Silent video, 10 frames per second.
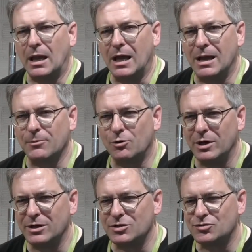I'm
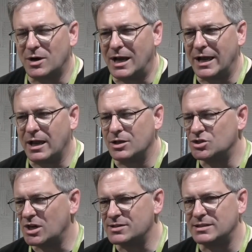going to try
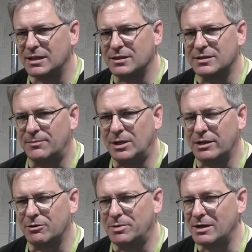adjusting the double
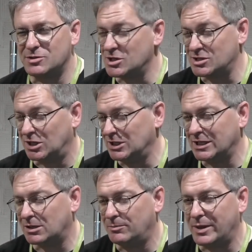languid pipes just a
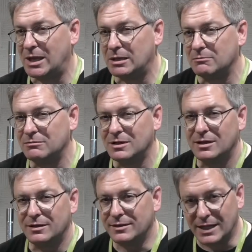little bit
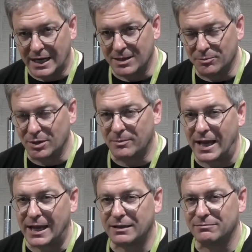that I can put
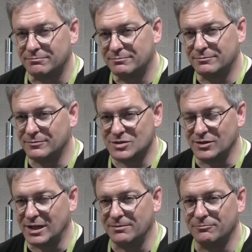back
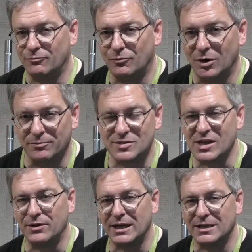so that it won't
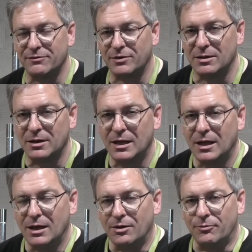sound any different
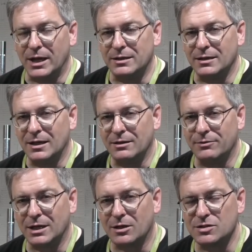when
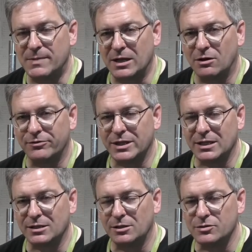it goes back over in
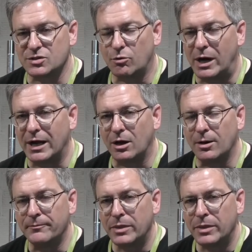the enclosed choir.